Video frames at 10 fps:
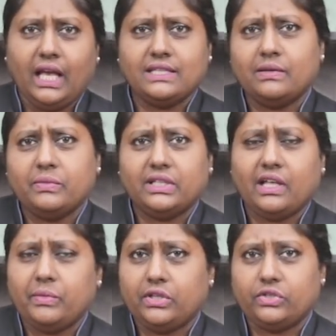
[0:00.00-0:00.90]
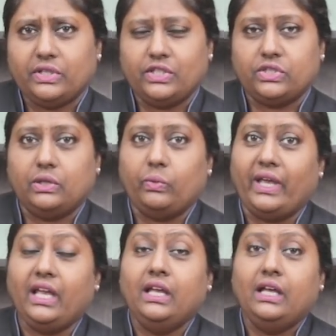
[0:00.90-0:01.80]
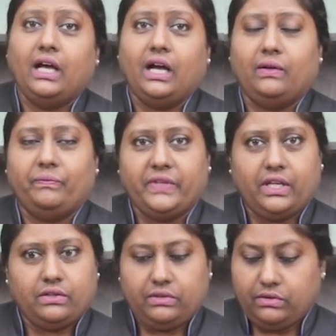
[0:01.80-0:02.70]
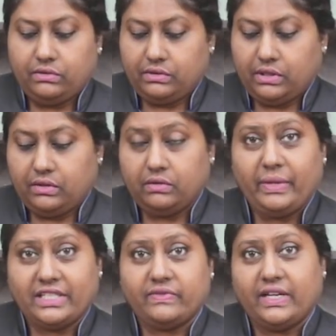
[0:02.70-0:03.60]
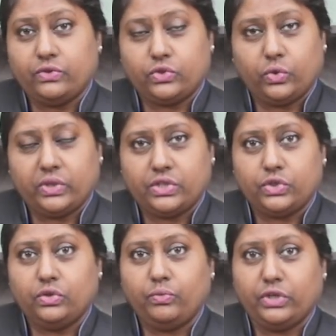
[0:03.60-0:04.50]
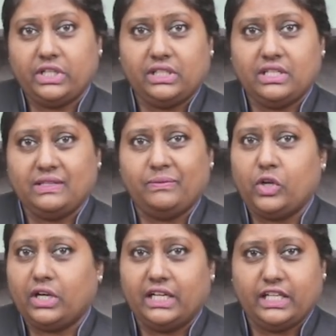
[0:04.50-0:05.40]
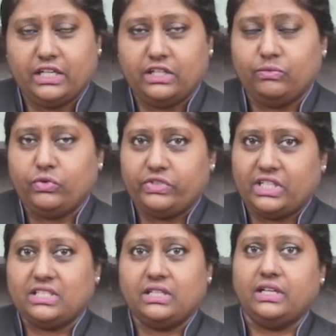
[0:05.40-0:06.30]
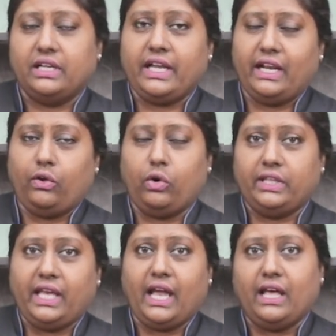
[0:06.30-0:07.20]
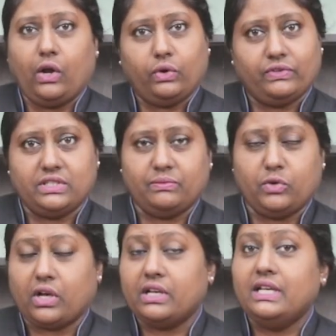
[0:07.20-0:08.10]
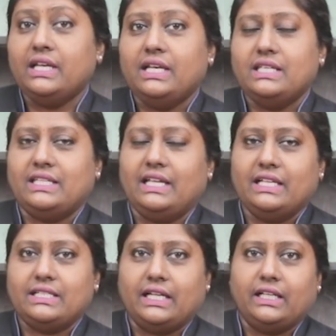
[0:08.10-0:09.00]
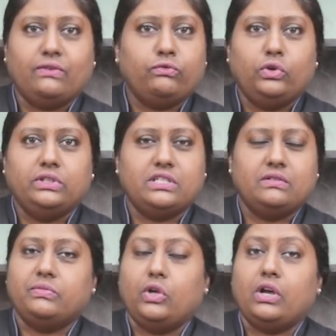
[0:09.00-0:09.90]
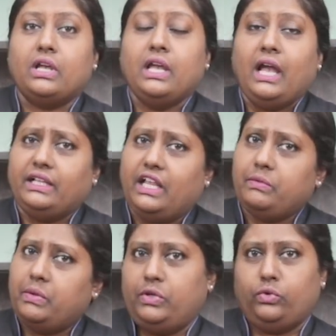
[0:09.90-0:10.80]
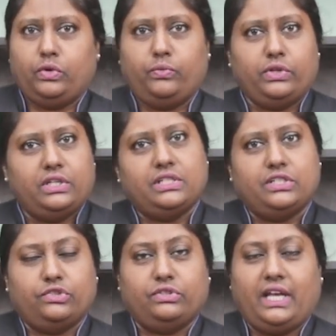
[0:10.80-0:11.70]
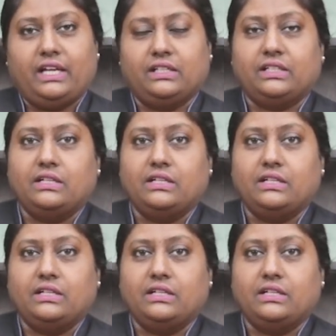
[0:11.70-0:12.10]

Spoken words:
assemble them in the traditional way, then the best way to store is to put it in the ziploc and then remove, just get all the air out of the ziploc, seal it and then fold the ziploc, and then maybe you could put it into the airtight